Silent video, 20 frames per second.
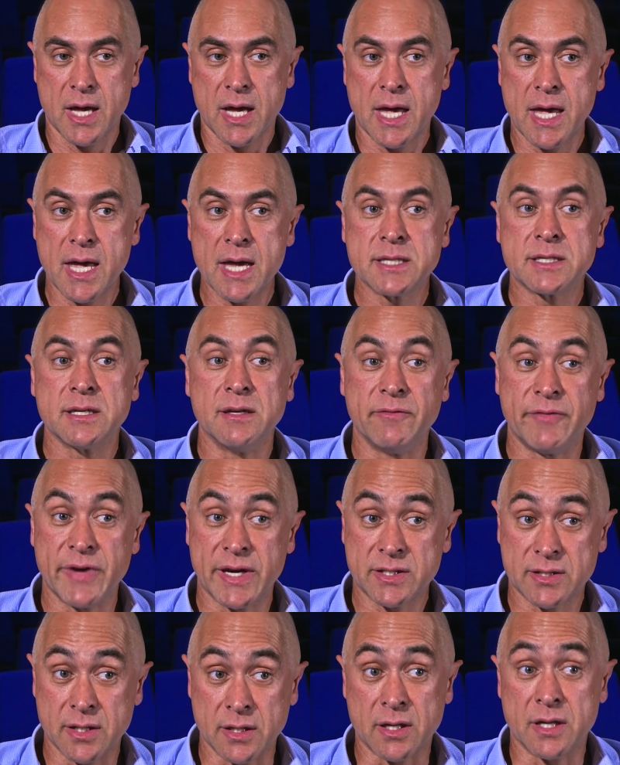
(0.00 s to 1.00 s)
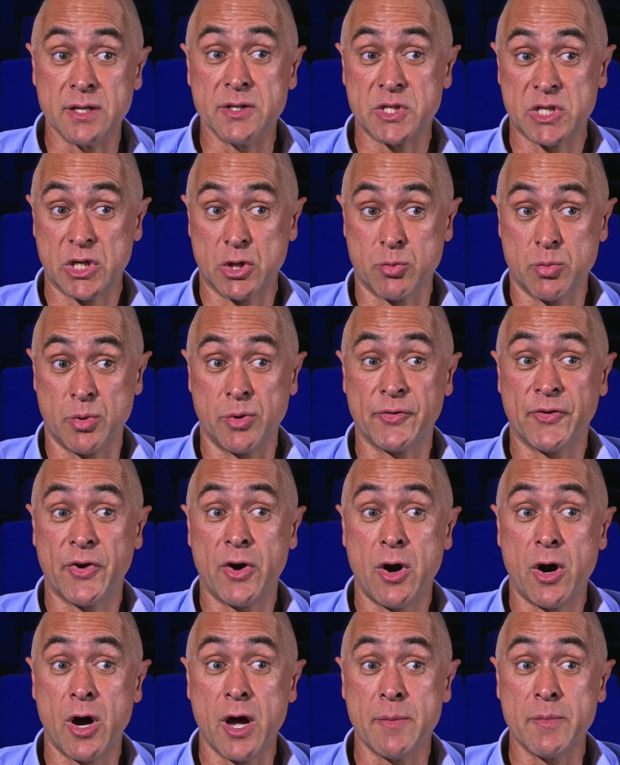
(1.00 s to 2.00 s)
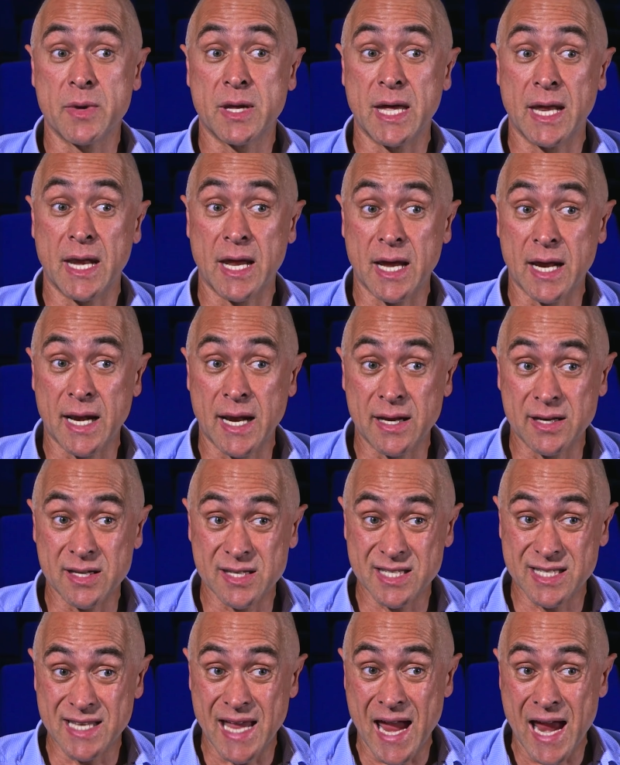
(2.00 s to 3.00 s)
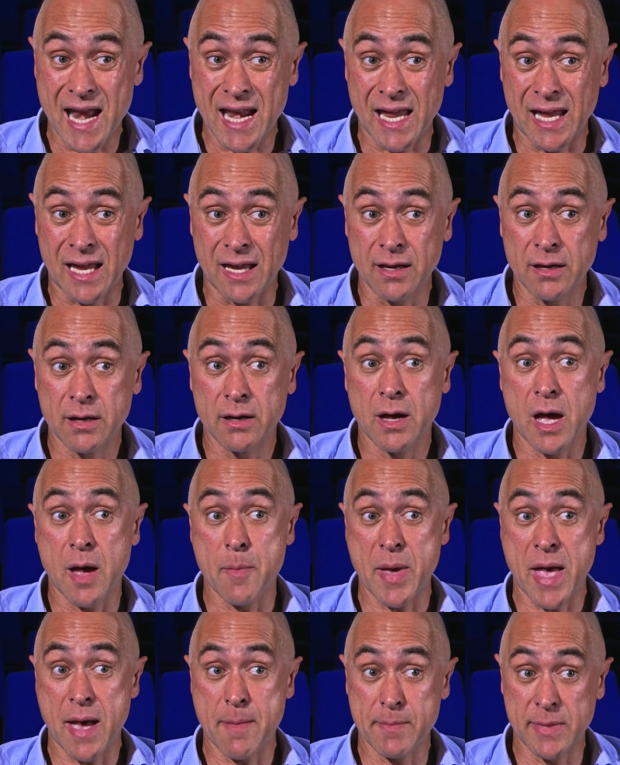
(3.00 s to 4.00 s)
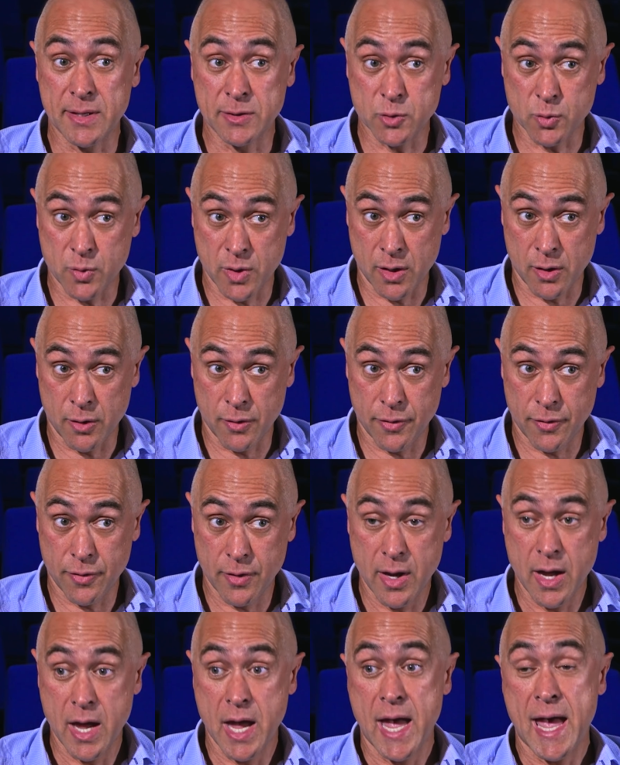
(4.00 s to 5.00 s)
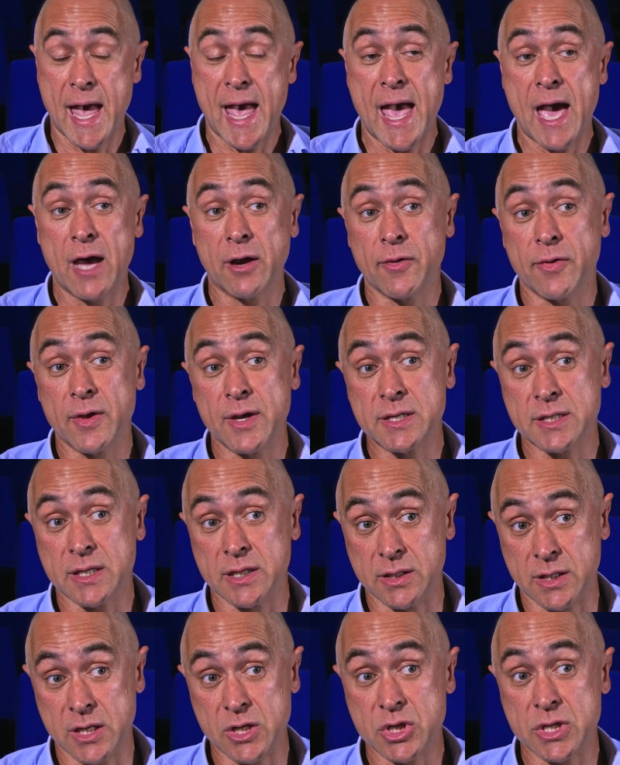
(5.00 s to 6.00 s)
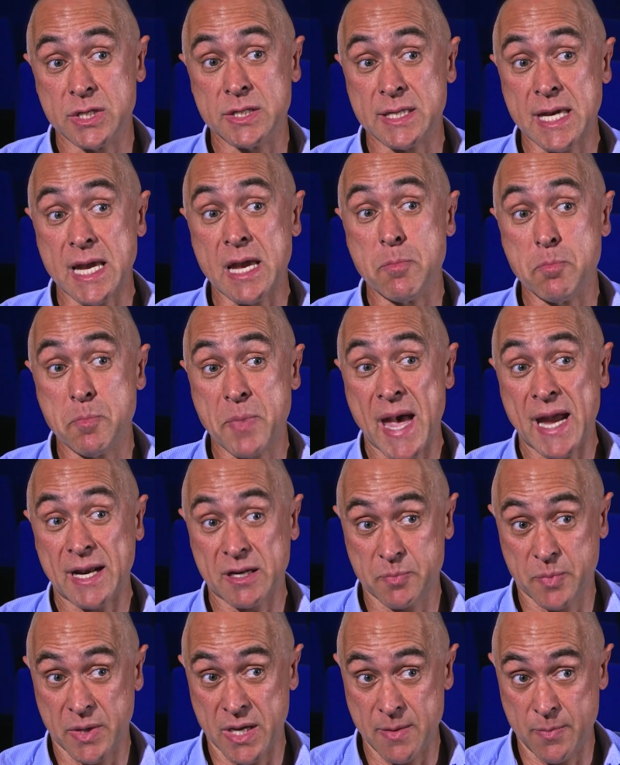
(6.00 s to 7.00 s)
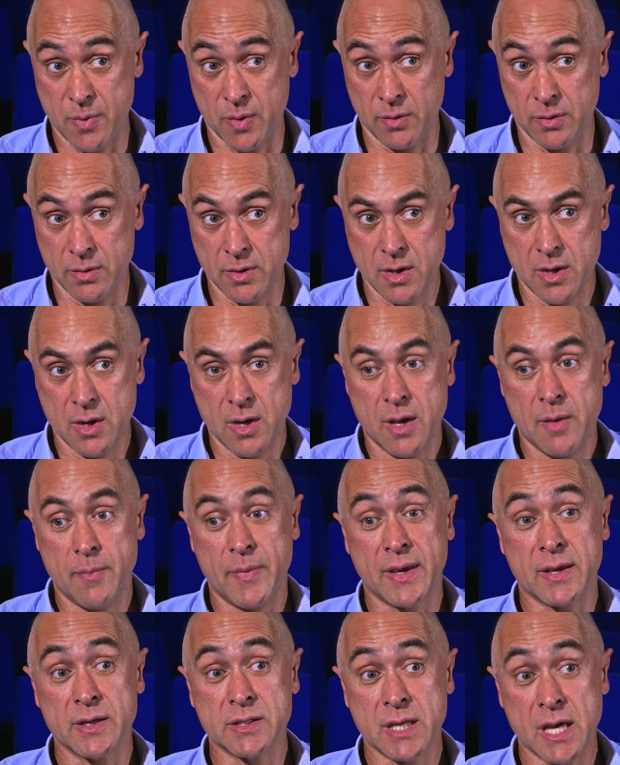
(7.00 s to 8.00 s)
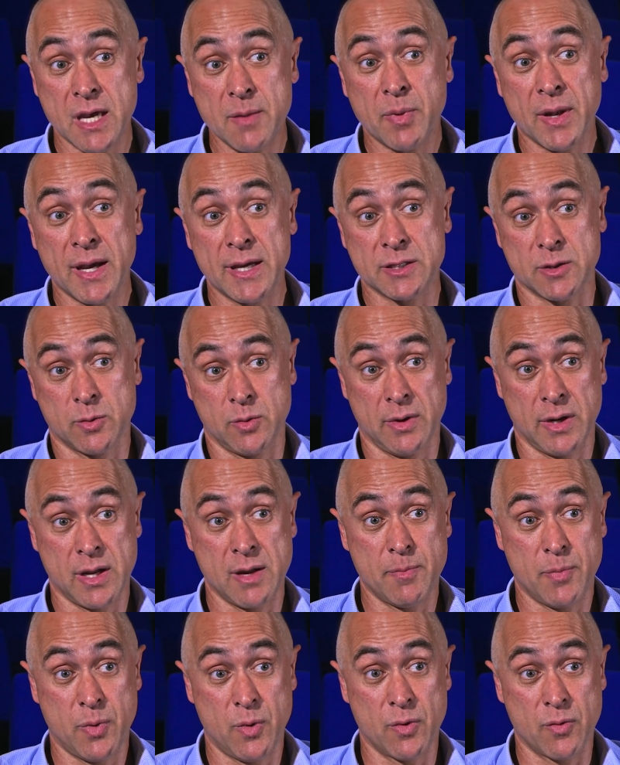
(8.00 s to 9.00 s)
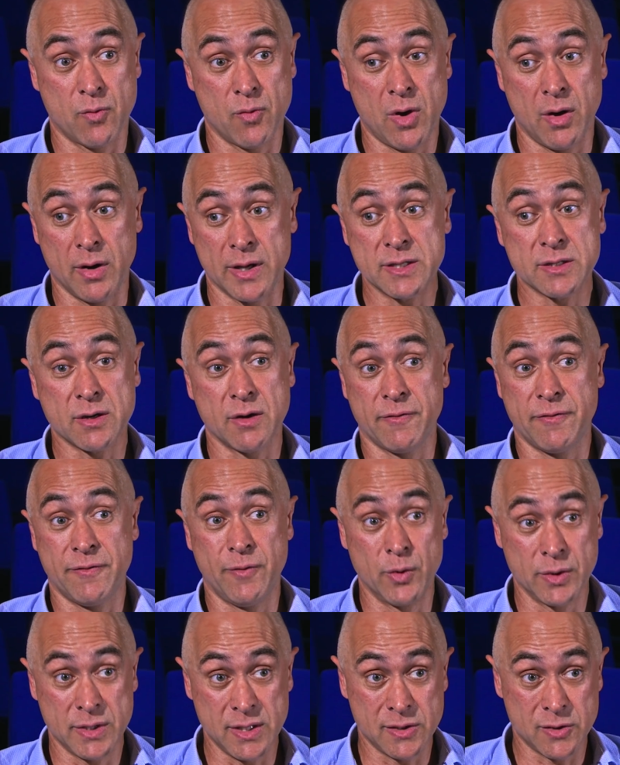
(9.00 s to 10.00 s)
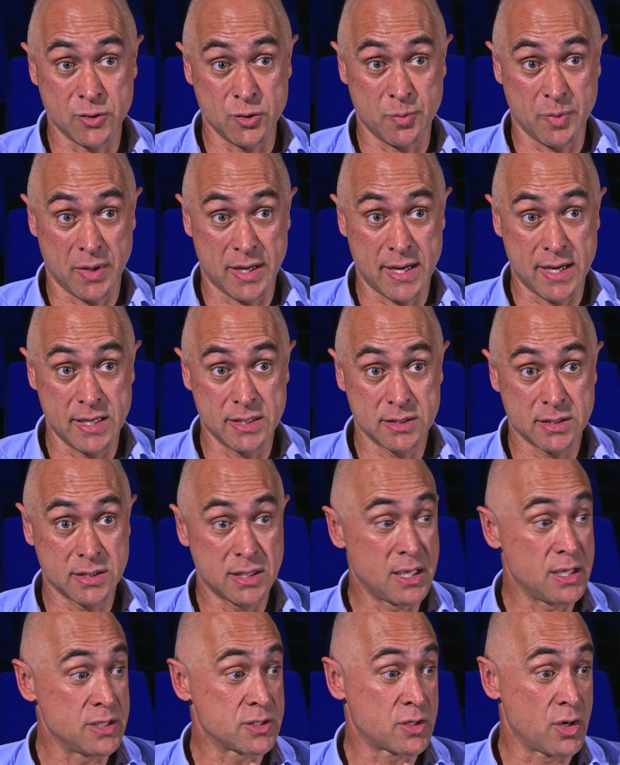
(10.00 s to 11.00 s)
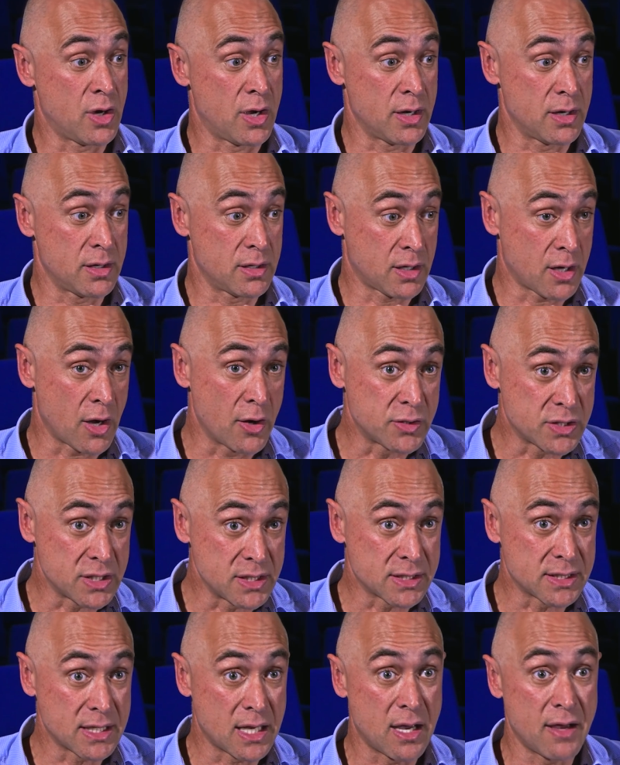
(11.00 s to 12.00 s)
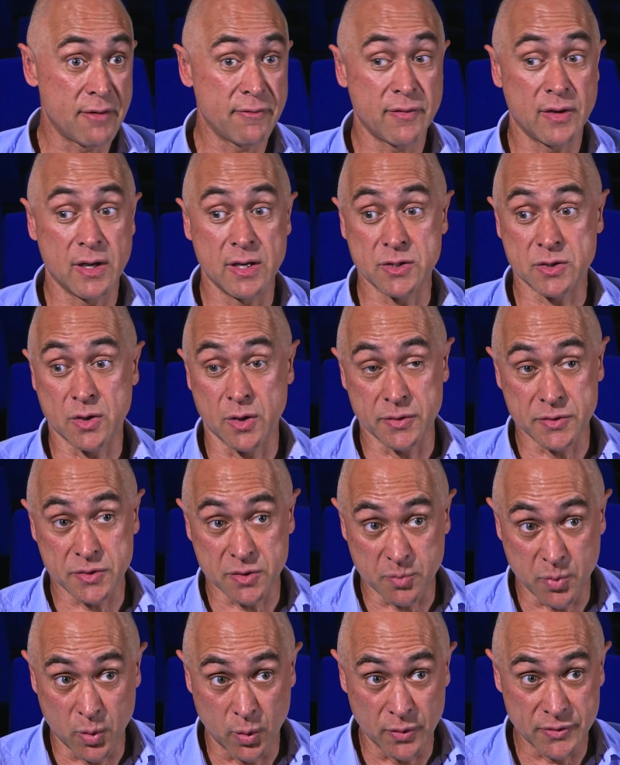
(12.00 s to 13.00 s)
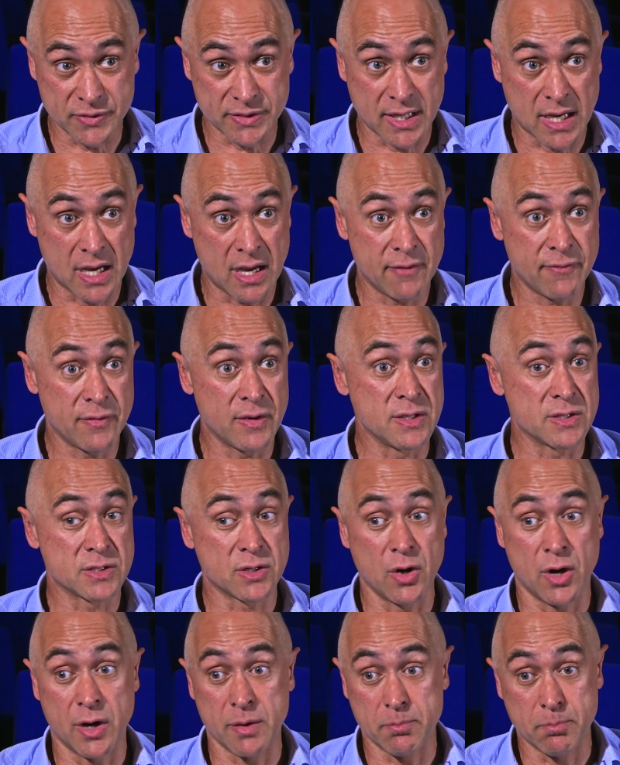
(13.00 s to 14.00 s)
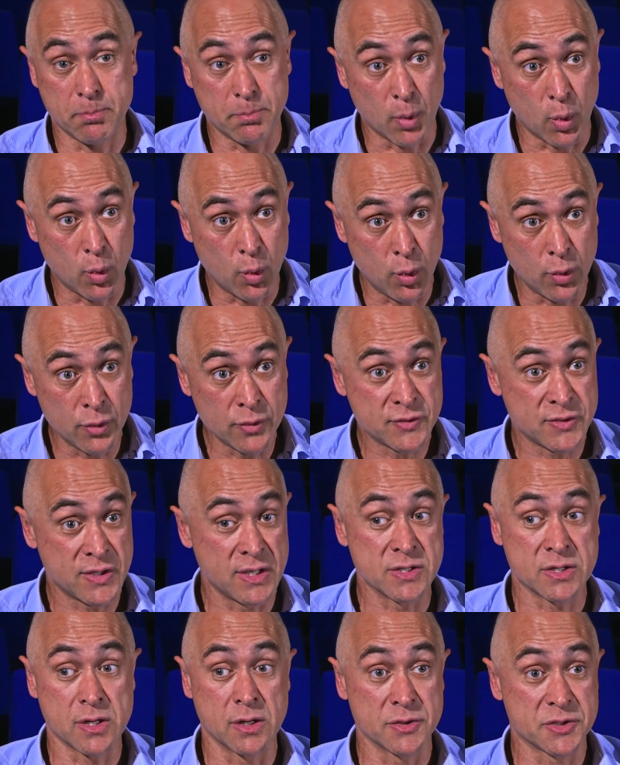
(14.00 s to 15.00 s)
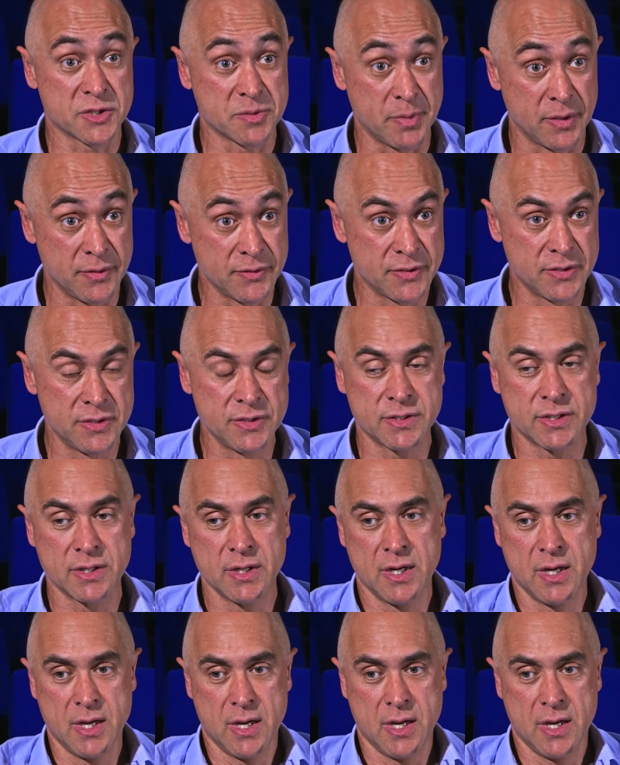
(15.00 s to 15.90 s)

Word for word: he has invested considerable time getting an understanding about mental health. How do these conditions impact people? Because he plays a really important role. He's got 42 players, he's got coaching staff, he's got support staff, he's got boards, he's got sponsors.